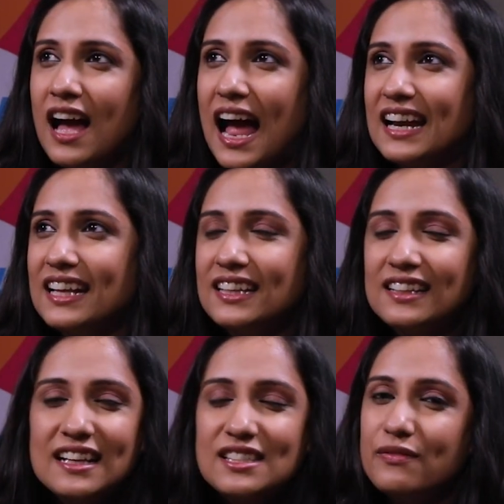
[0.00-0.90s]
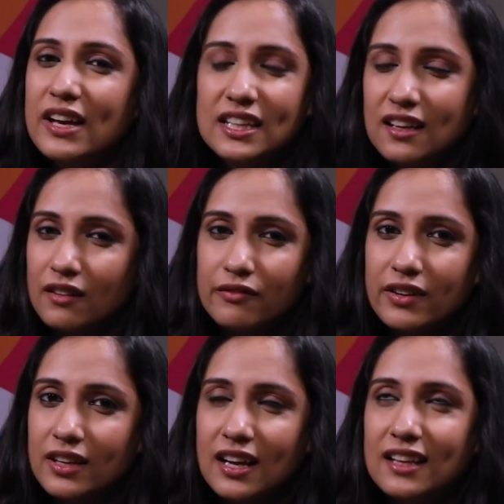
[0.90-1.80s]
And I think that's very
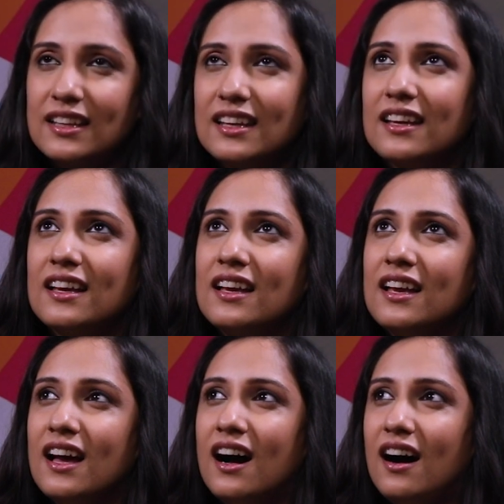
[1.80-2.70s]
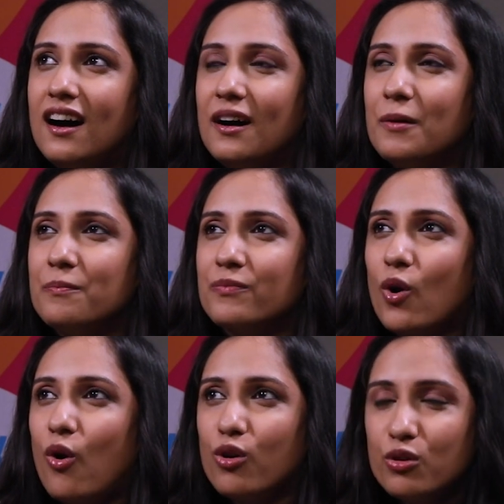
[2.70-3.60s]
unfair. I think
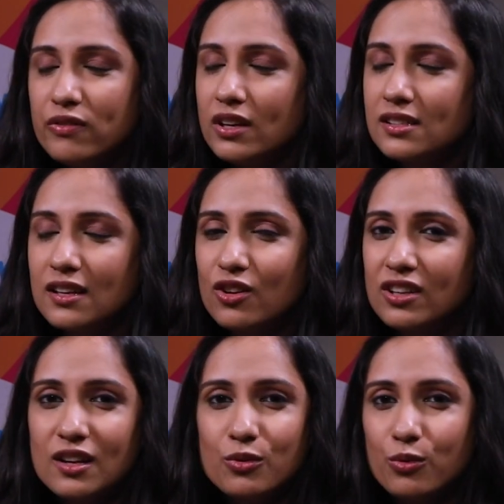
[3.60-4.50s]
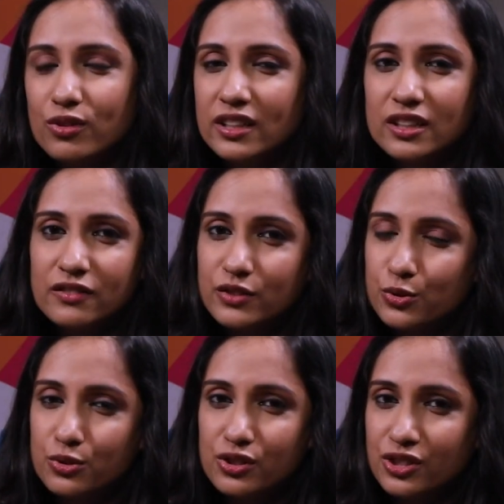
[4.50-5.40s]
all of us are on our own
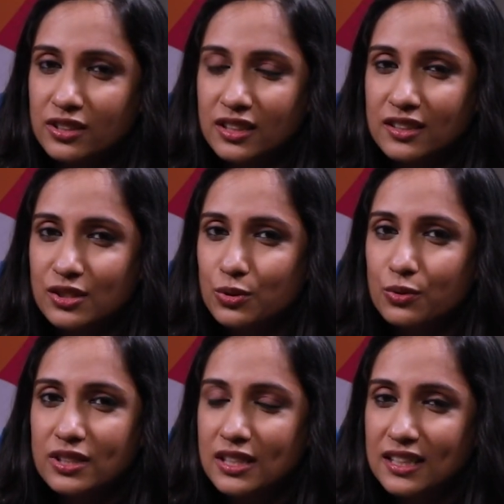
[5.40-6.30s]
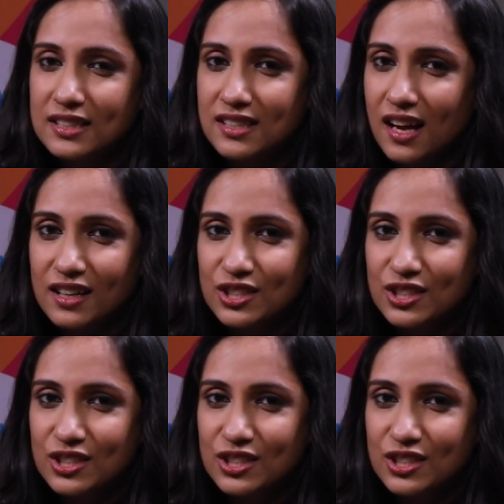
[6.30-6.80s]
individual journey, so is our